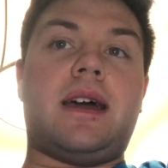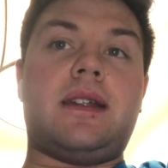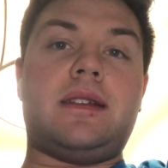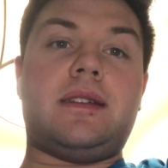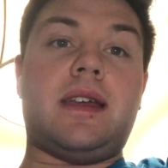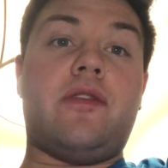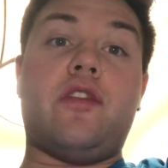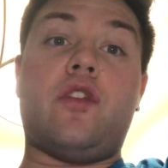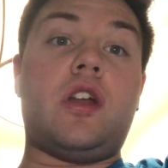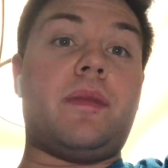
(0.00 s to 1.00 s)
And if
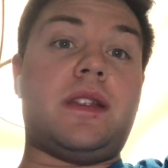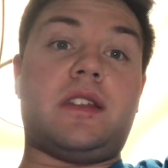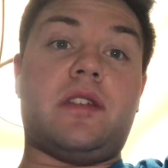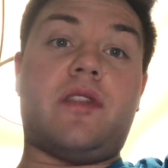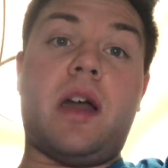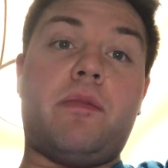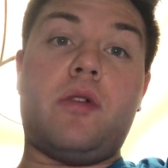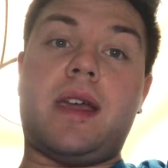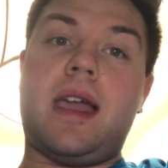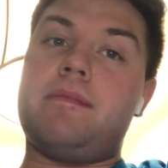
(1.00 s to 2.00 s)
you've already been to the
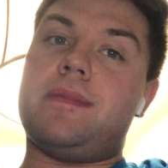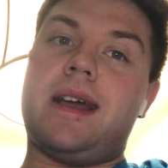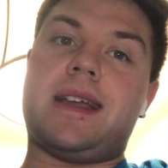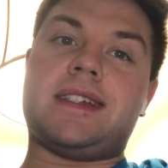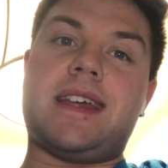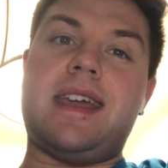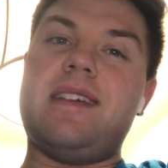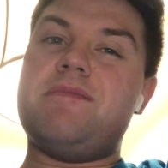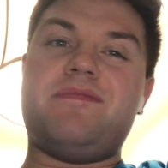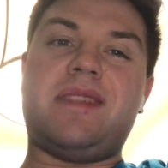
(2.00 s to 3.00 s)
Viborg game, like I say,
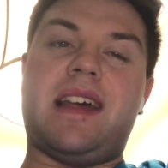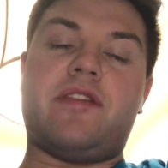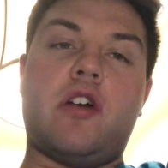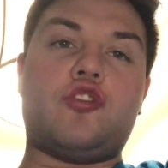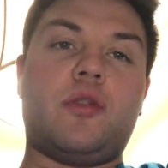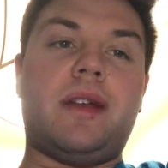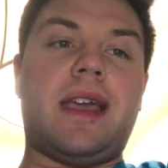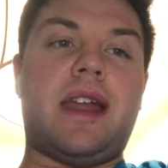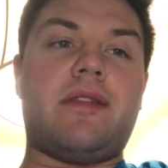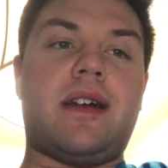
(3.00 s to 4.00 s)
you have no trouble
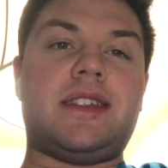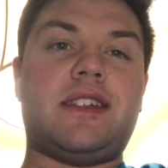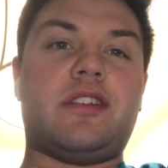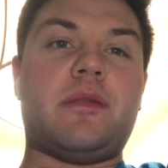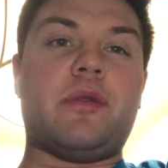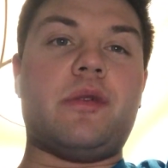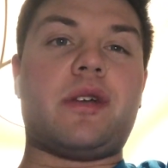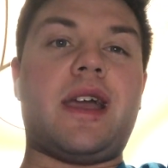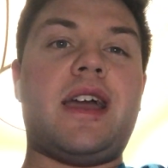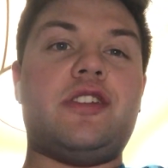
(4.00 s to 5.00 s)
getting around
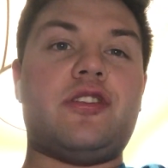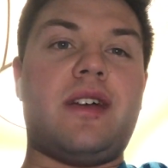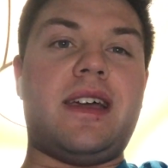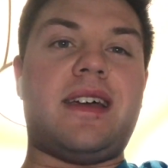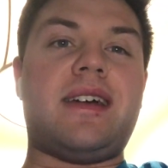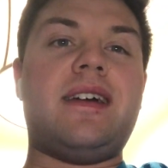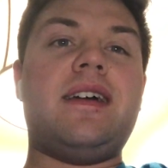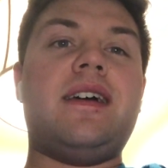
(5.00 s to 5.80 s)
Silkeborg. Enjoy it.